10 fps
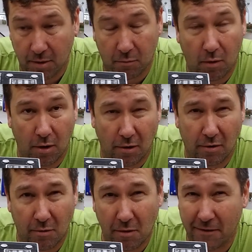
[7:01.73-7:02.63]
would work.
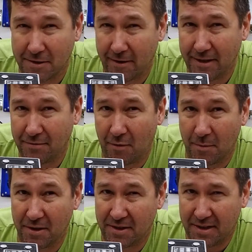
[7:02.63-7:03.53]
Well, with a
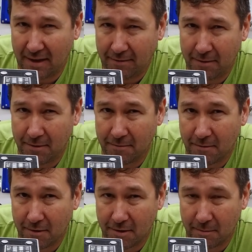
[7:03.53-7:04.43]
transformer, it definitely wouldn't
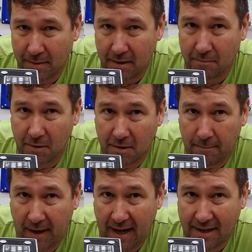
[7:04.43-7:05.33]
work, but with
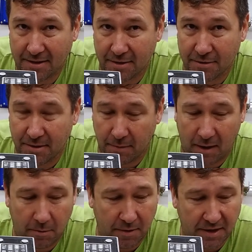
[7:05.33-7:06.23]
capacitors, it
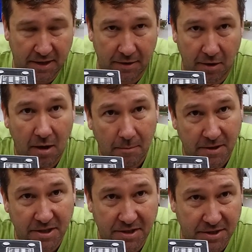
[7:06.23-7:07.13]
probably wouldn't either.
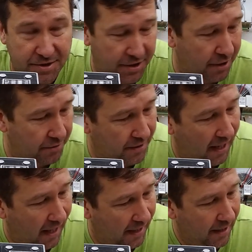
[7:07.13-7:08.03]
But just to show
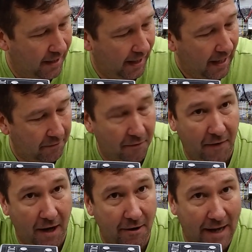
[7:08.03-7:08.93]
that, I have a
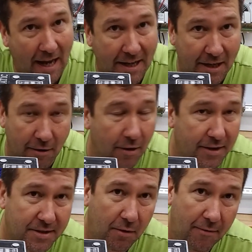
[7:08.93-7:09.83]
variac here.
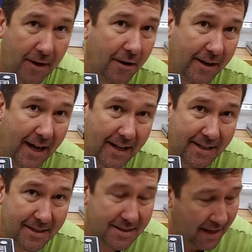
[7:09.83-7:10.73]
And so a variac
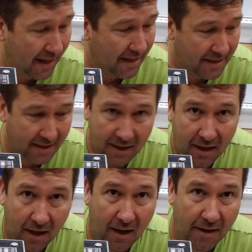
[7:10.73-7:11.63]
can take
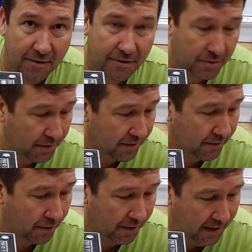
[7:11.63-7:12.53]
120
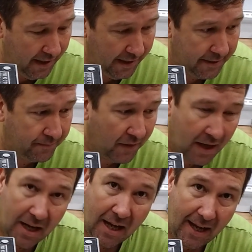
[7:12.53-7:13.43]
volt in
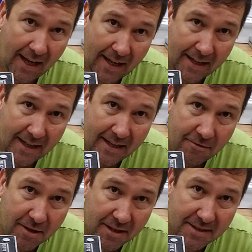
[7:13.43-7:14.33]
and
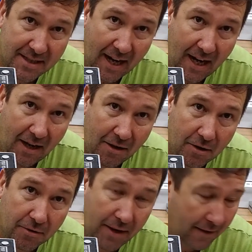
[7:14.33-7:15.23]
you can
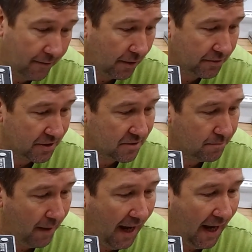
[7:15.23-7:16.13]
dial that voltage
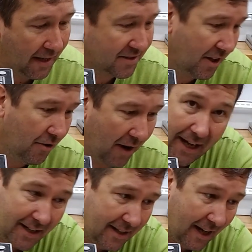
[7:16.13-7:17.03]
back. So
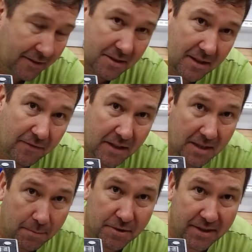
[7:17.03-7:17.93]
I could dial this to
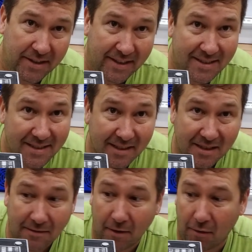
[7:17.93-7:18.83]
50% and get
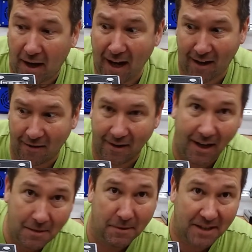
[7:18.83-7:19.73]
60 volt out.
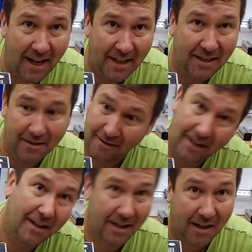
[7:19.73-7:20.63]
I could put that in here and
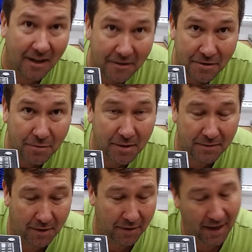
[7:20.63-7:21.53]
I could get
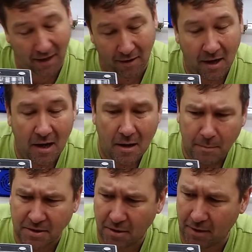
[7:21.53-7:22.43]
120 volt out.
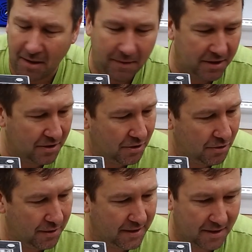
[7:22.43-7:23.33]
But so what I'm gonna
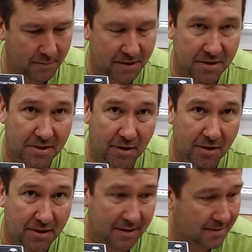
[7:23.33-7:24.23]
do is I'm gonna
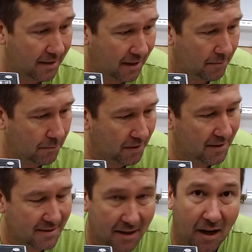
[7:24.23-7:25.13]
start this up with
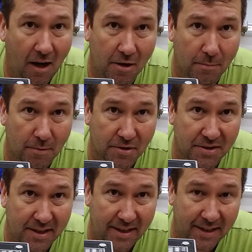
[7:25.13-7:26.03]
this at
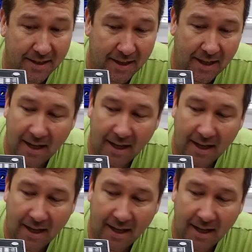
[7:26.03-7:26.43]
100%